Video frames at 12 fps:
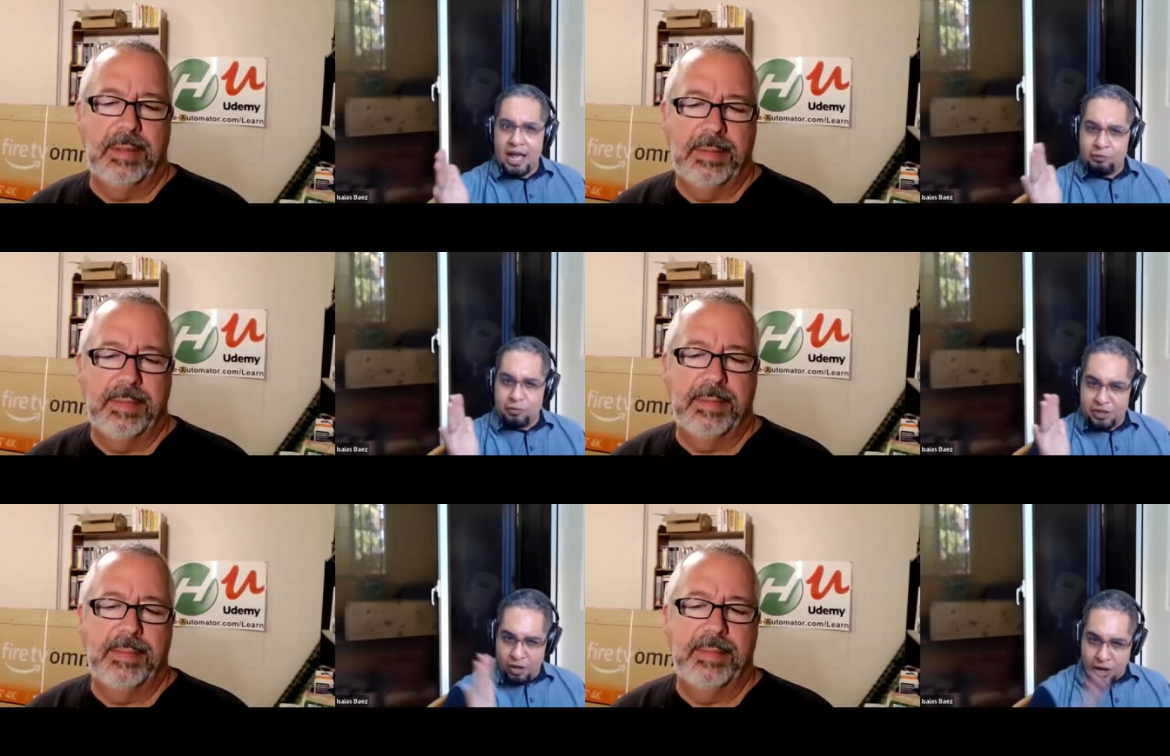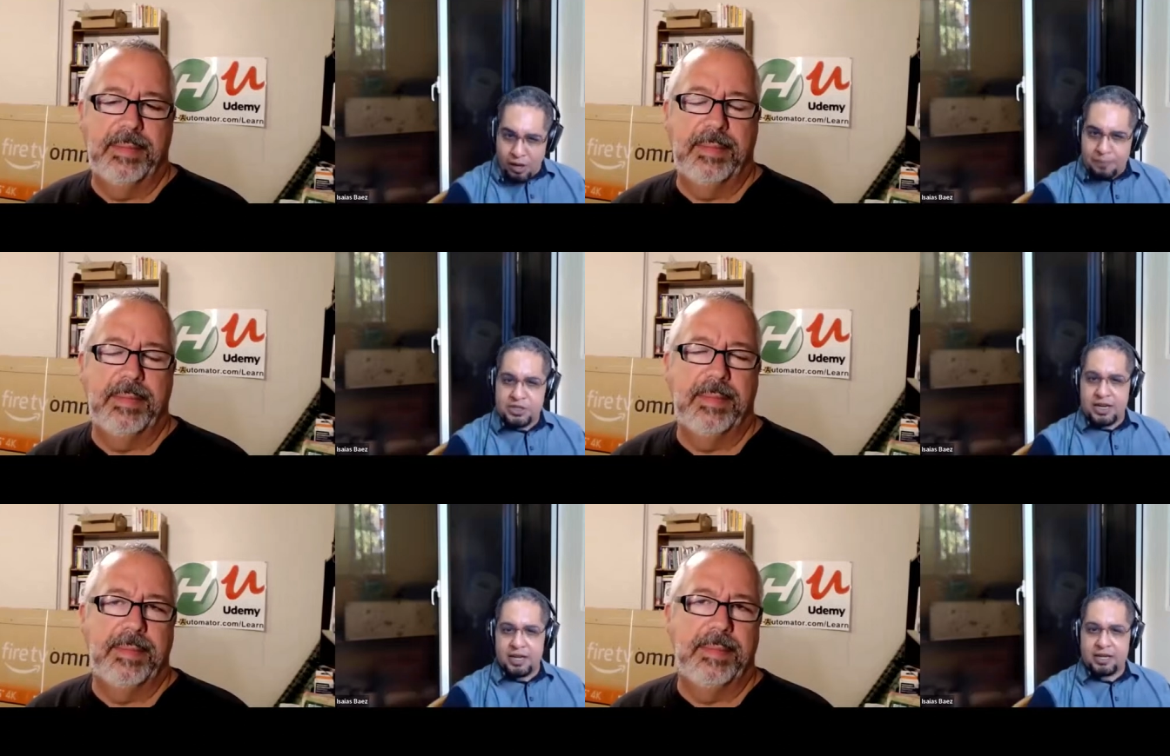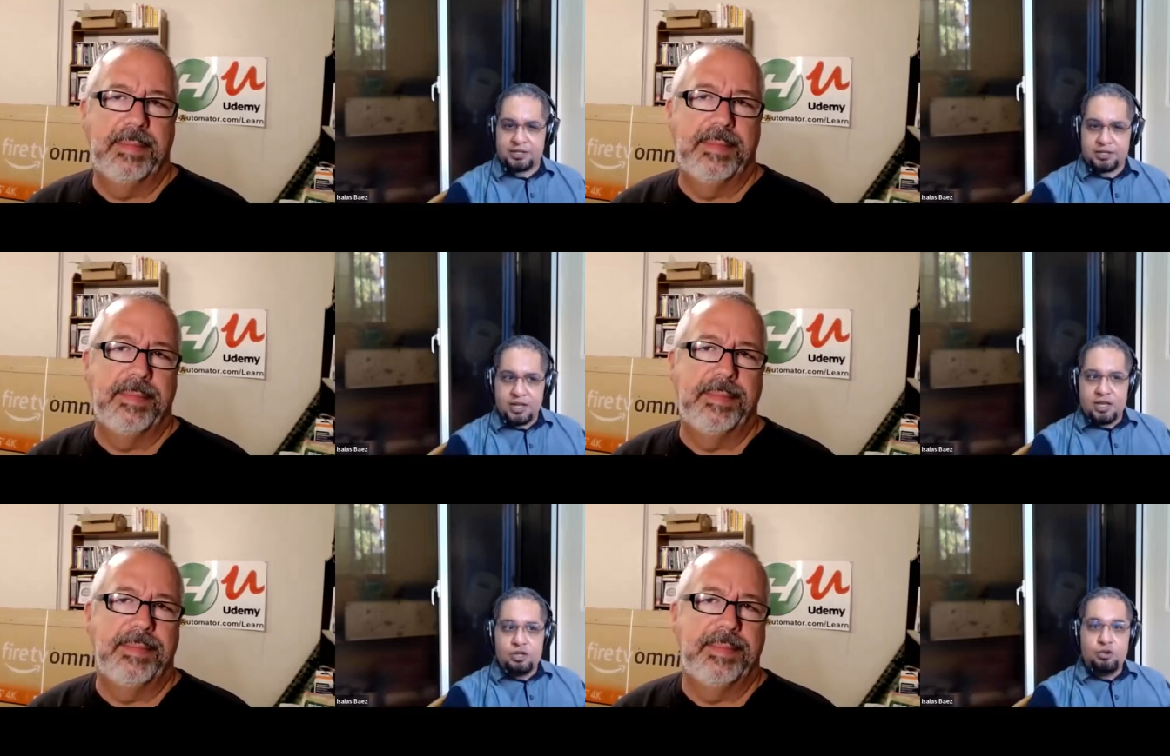Speaker 1: And with objects,
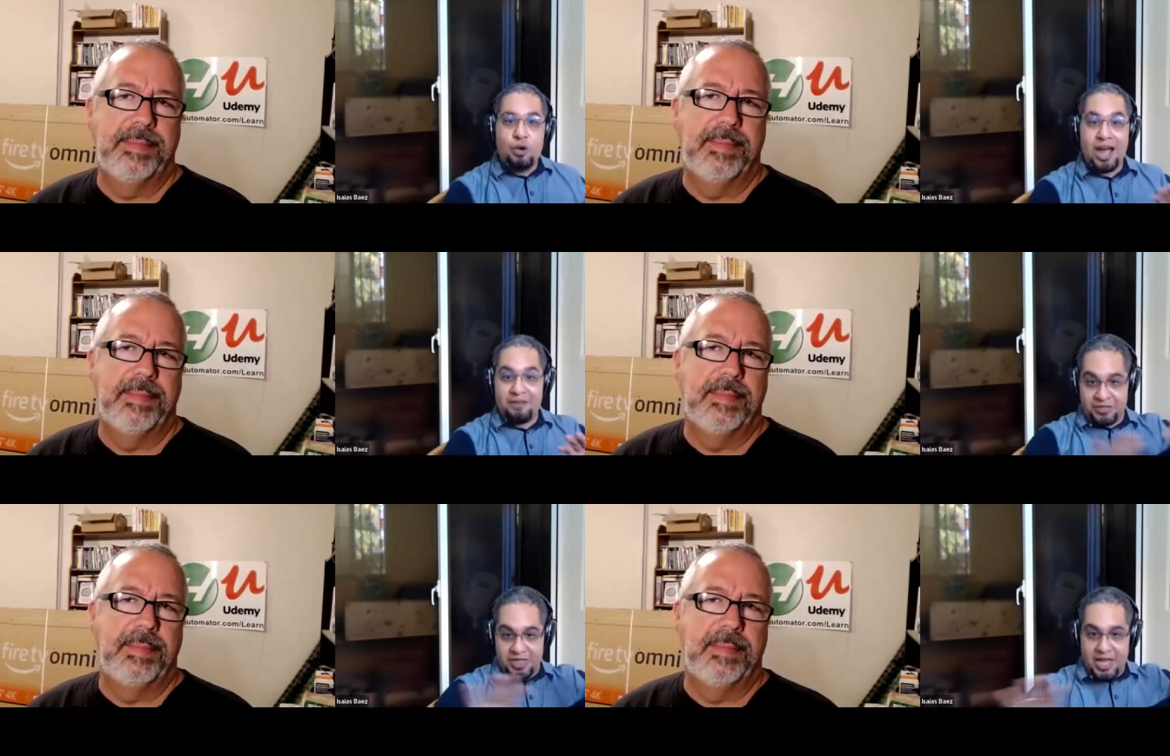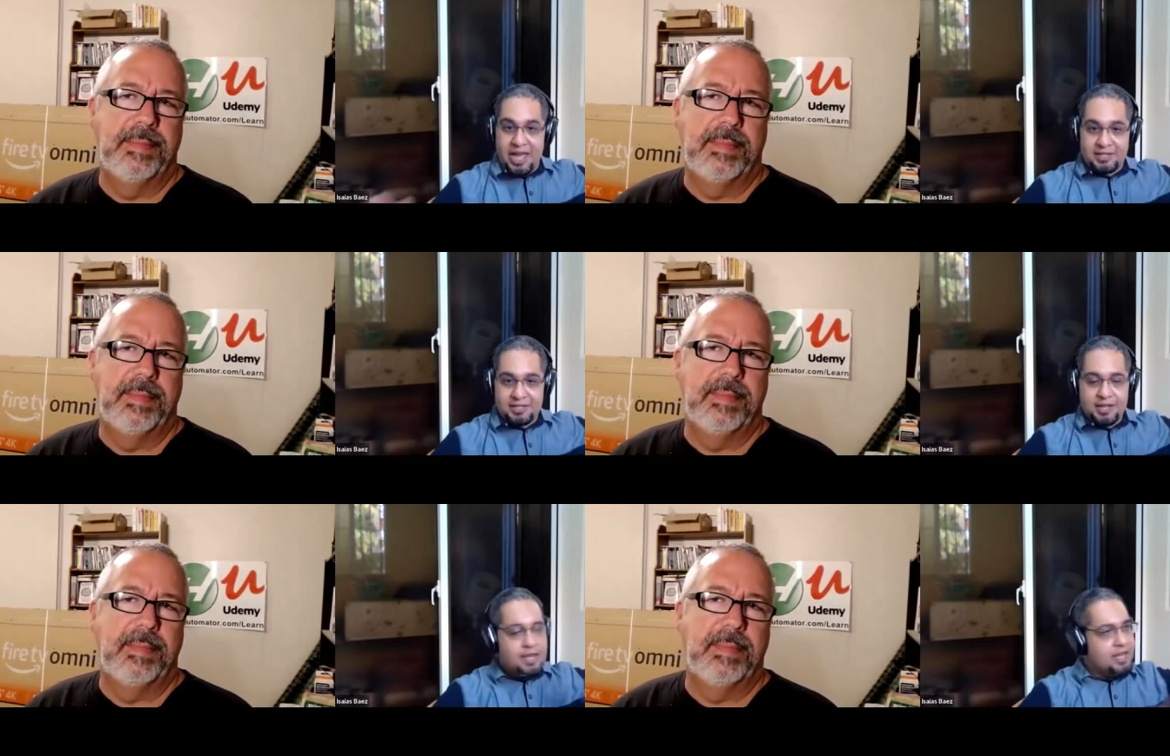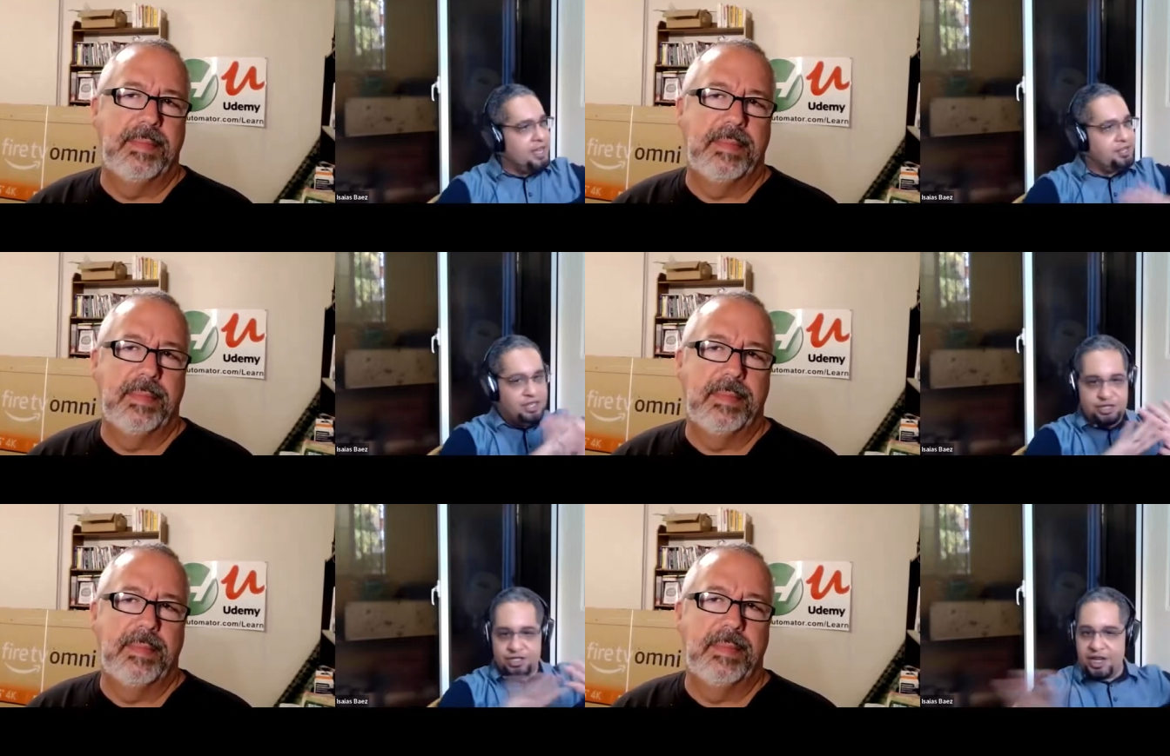you have that in
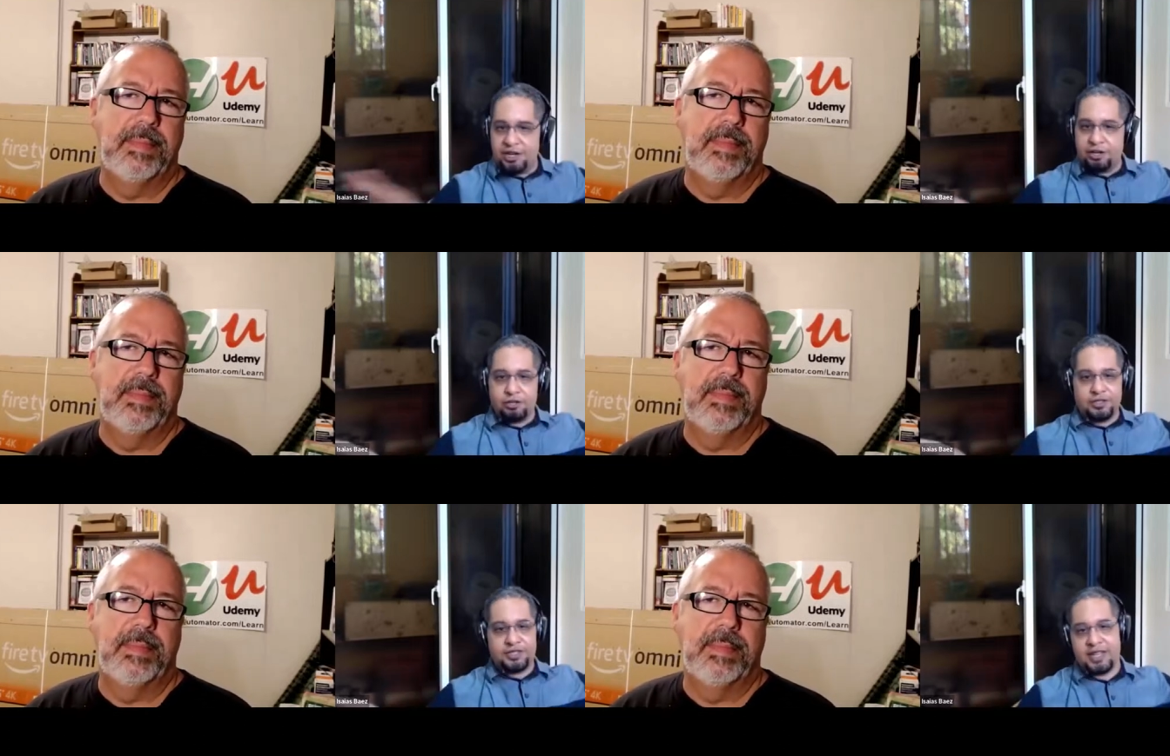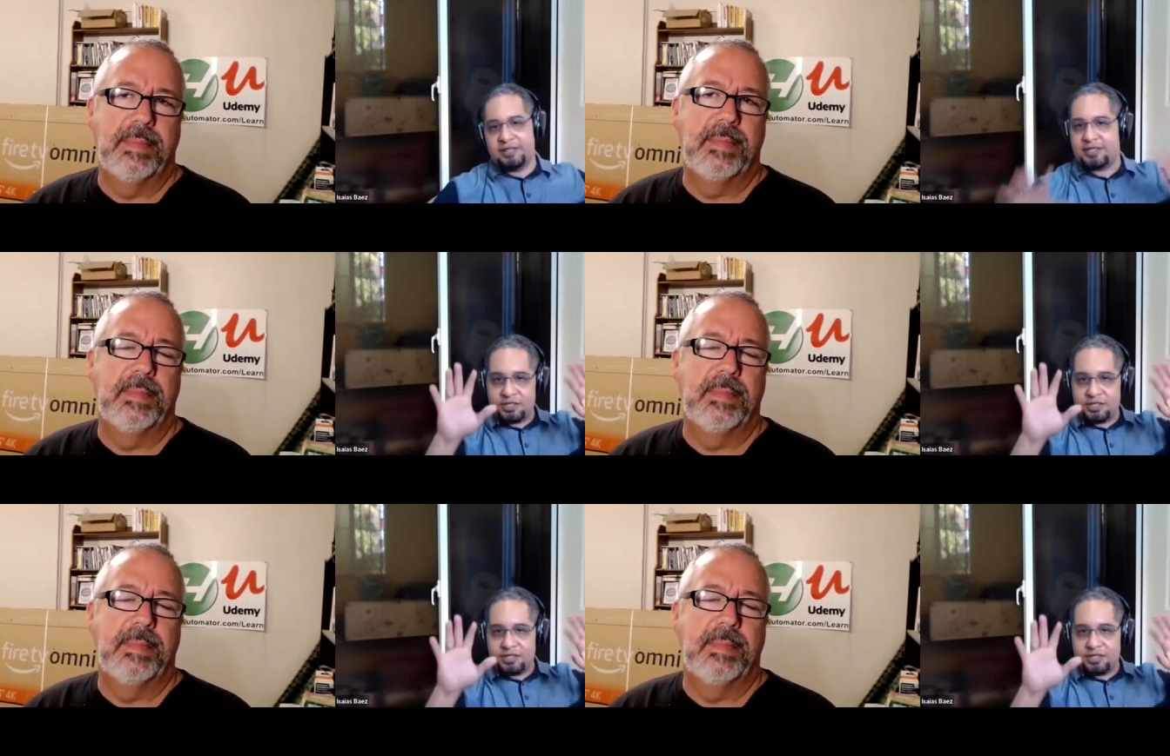the general sense.